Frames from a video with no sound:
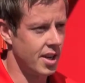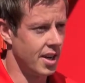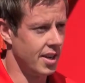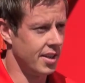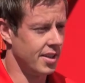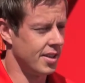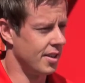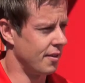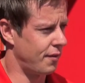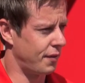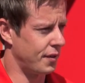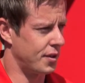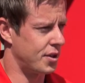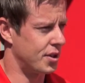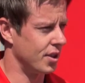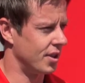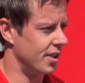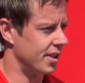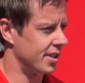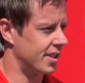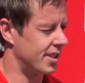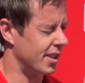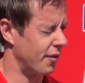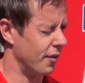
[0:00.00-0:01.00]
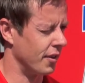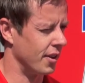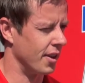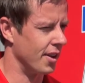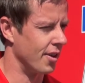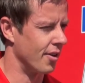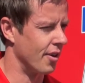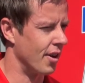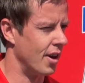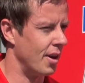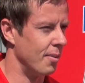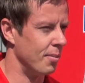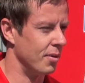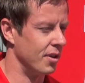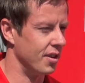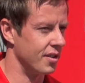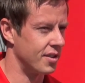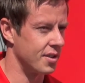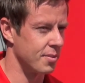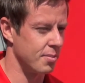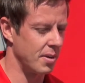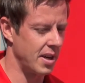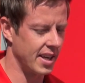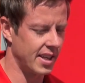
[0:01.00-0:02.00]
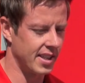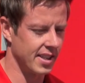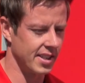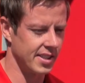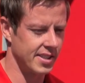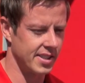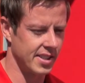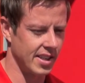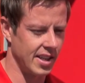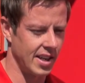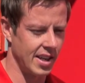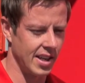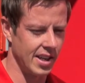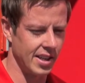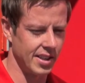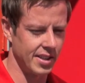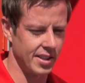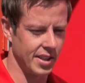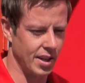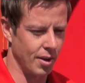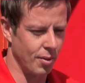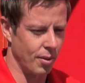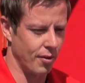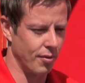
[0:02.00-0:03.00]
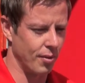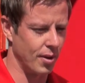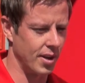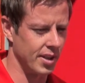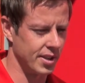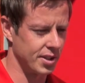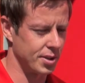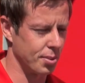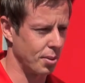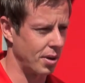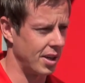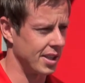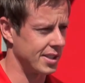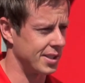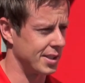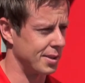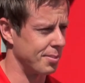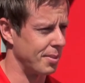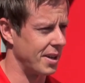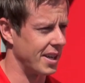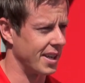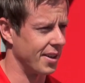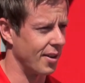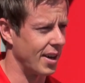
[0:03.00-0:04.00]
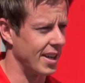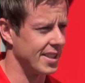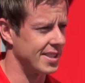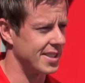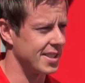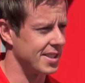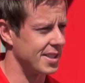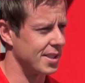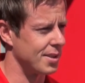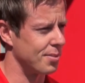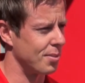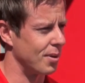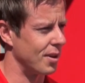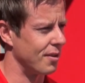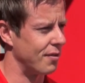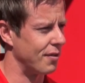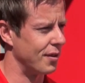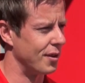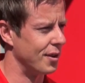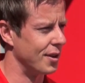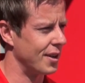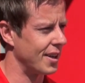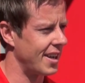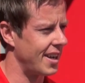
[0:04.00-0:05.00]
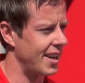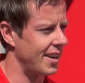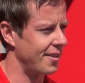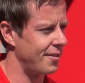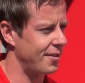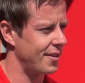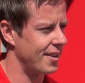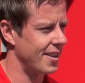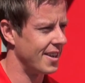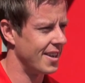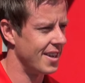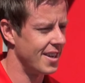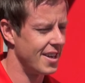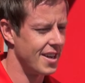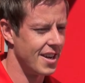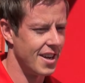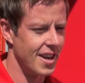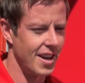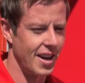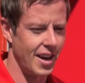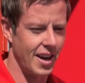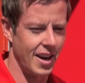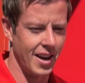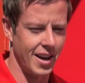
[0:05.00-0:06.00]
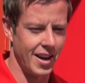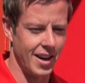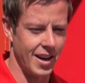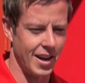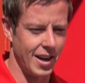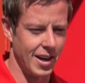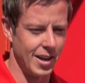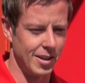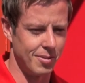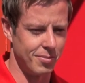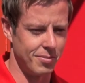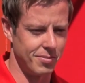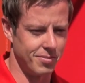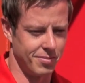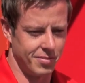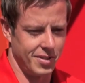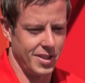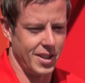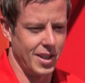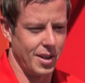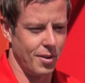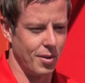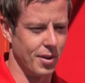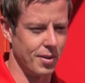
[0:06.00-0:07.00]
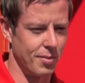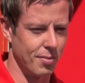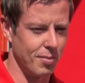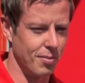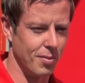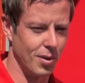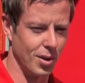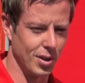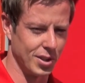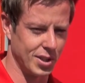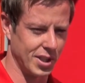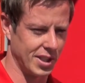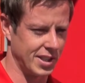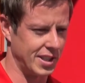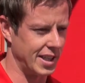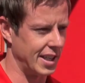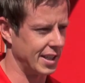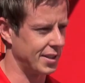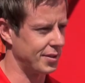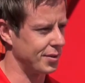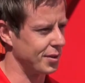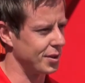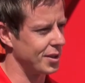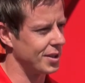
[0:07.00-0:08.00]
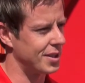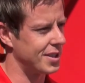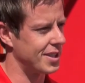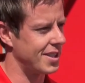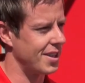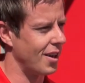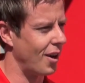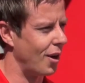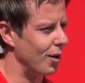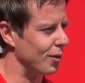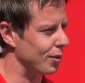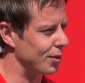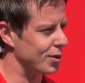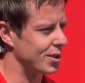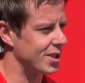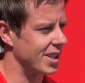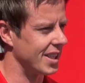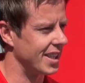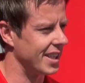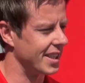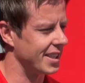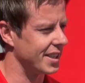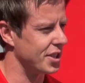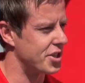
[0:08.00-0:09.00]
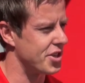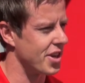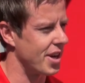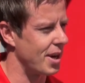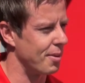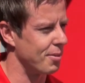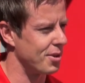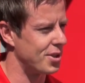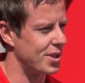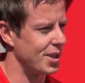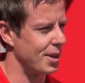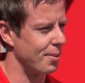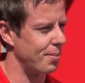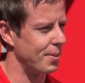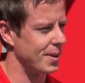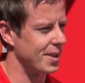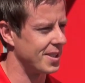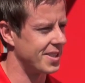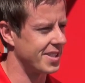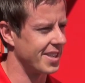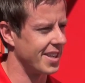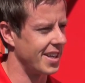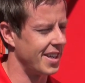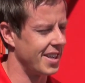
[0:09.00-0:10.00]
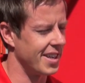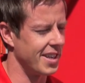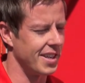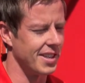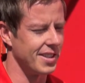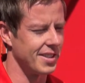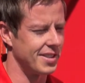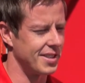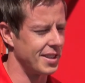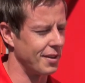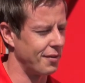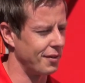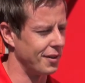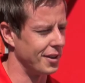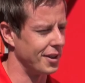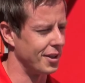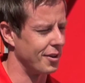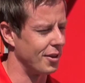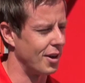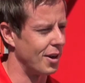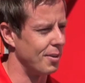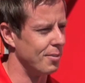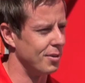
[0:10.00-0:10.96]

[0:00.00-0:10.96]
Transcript: Yeah, no, for sure. It's definitely the right move to make. It's uh, you know we've won twice as many races as what Ford have. Um, you know, we're more successful. Holden's leading the championship. It's uh, yeah, definitely the